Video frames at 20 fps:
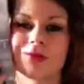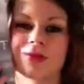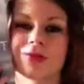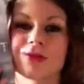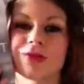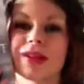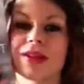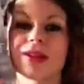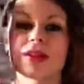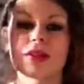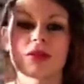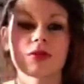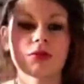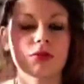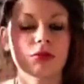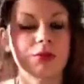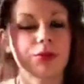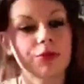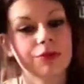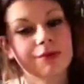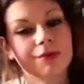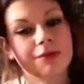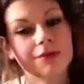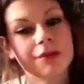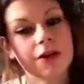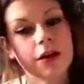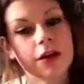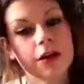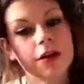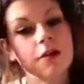3 to
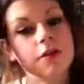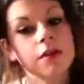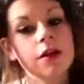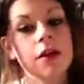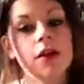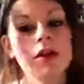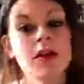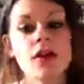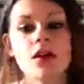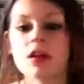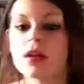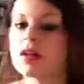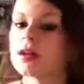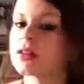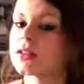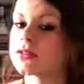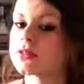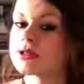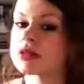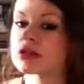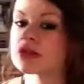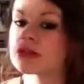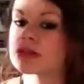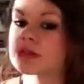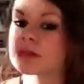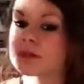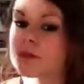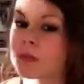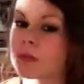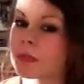3.5. It's just...